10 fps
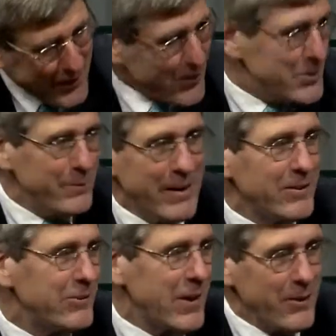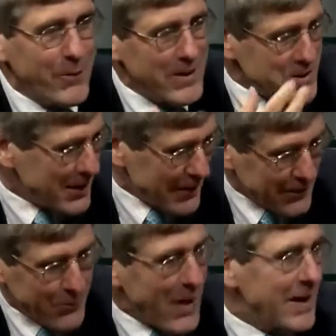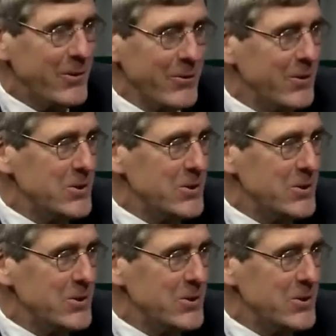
and go 2 miles sideways and then crack through